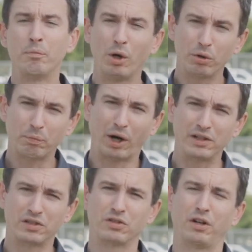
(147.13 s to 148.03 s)
Both
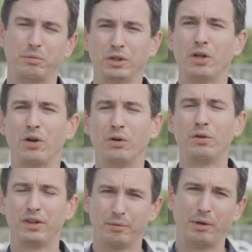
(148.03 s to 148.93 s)
prices are below
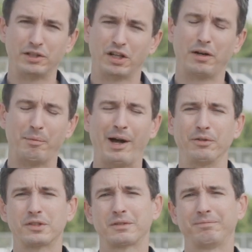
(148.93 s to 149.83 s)
the budgeted
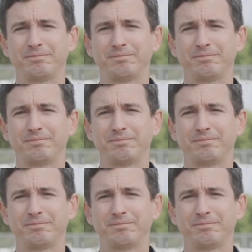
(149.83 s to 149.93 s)
amounts.